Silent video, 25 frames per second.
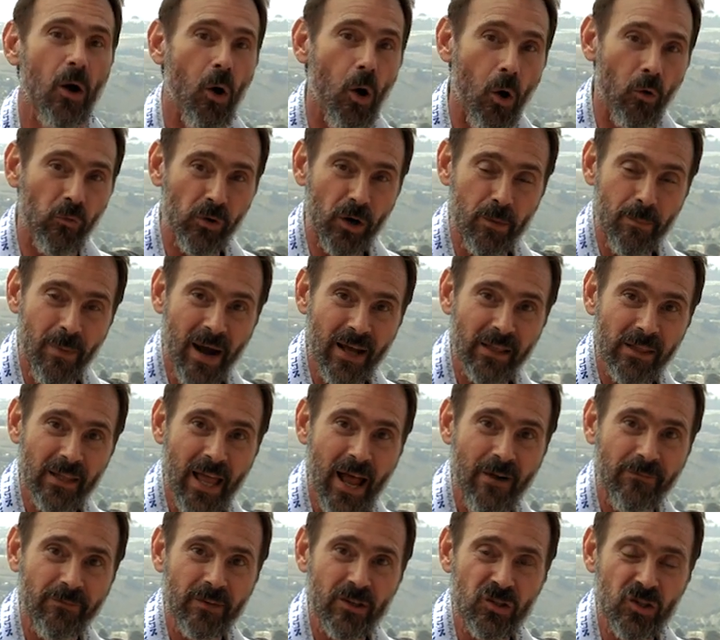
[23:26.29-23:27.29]
Over to my
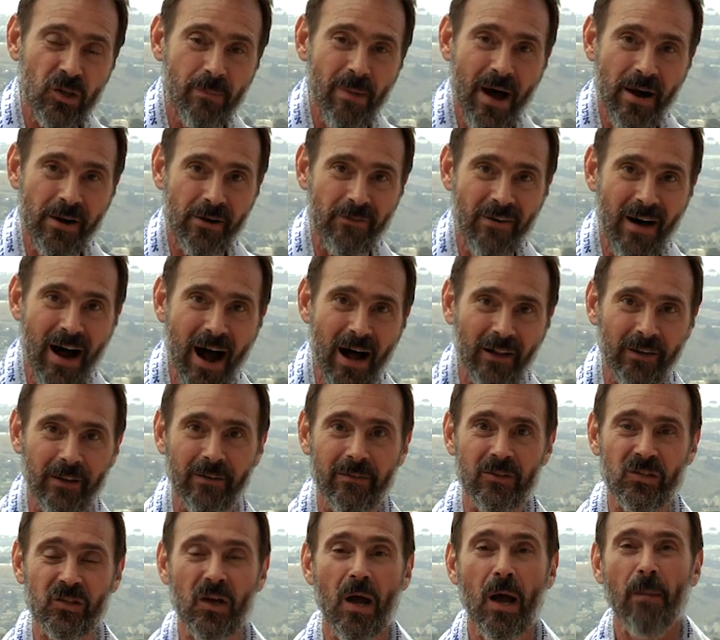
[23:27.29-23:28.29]
left is the Mount of
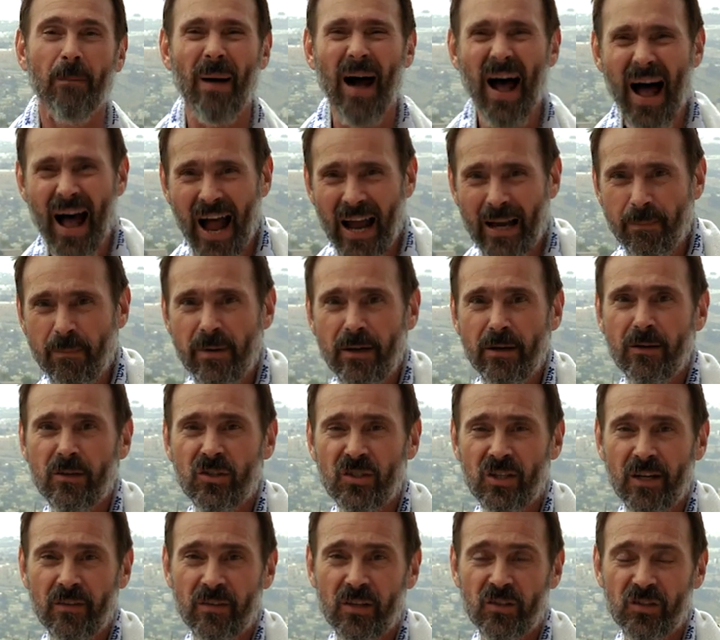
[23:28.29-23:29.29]
Olives. Behind me, you
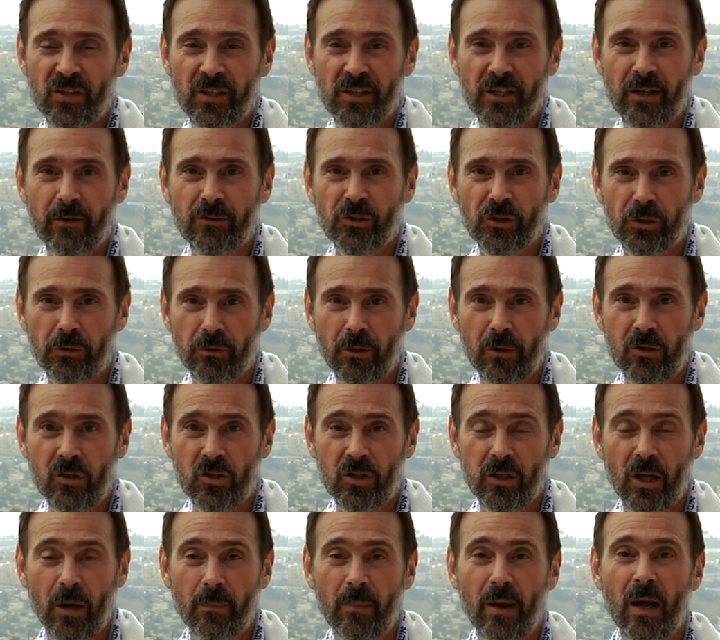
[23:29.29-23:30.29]
see the city of
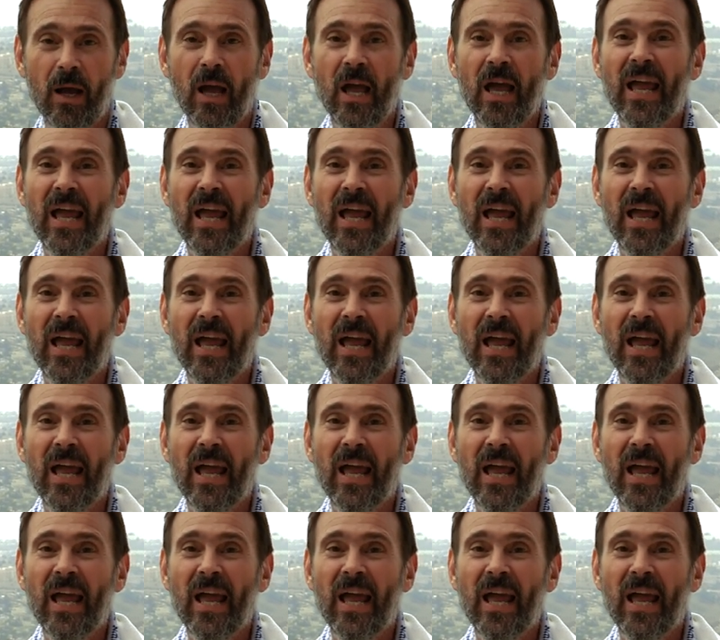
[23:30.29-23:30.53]
Jerusalem.